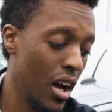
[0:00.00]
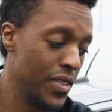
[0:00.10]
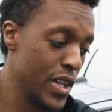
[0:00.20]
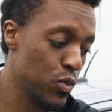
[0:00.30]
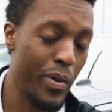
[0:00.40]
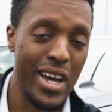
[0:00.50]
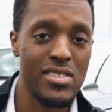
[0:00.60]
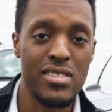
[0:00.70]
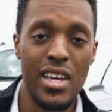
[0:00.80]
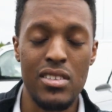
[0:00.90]
this will
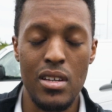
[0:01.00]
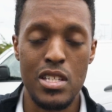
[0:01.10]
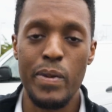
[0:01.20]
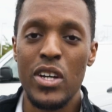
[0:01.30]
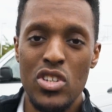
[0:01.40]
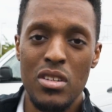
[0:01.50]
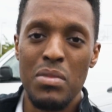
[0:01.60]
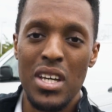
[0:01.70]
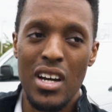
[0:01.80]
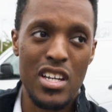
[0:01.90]
pass inspection
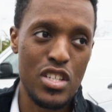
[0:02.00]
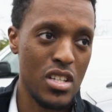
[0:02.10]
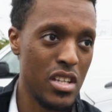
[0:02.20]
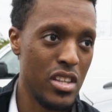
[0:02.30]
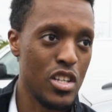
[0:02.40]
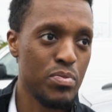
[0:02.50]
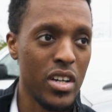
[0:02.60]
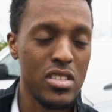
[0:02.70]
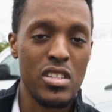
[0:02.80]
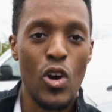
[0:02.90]
because they just
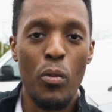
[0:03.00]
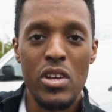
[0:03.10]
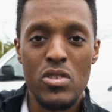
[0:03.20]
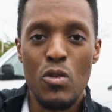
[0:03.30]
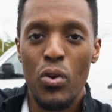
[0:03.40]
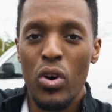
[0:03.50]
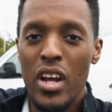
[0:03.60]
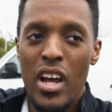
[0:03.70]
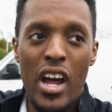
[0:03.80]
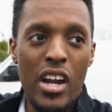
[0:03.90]
plug into the OBD2 port
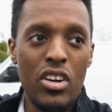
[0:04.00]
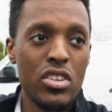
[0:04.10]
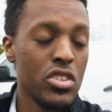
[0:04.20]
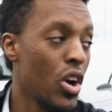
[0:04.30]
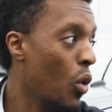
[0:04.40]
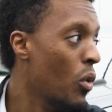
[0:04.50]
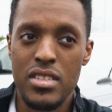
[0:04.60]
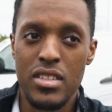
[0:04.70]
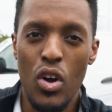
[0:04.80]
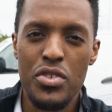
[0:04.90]
and you're good to go.
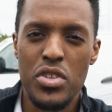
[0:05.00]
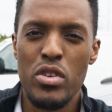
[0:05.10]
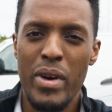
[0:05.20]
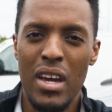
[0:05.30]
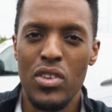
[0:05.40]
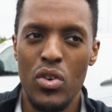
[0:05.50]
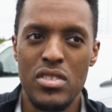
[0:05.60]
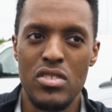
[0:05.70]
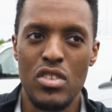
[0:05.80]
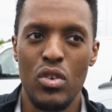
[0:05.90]
Also, you may have
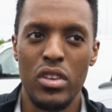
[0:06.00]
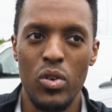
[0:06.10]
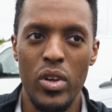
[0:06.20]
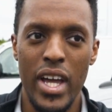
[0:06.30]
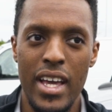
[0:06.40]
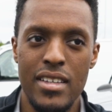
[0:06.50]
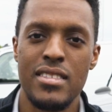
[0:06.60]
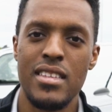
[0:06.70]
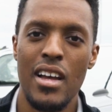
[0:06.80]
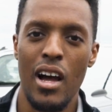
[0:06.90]
noticed there's a little
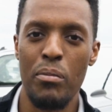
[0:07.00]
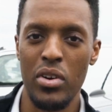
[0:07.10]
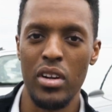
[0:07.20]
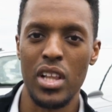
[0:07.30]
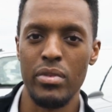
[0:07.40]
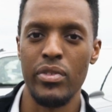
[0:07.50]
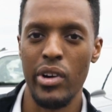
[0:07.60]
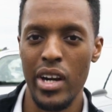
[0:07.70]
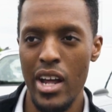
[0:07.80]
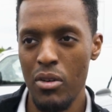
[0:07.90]
hiss. I'll put in a clip of it
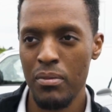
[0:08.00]
right now.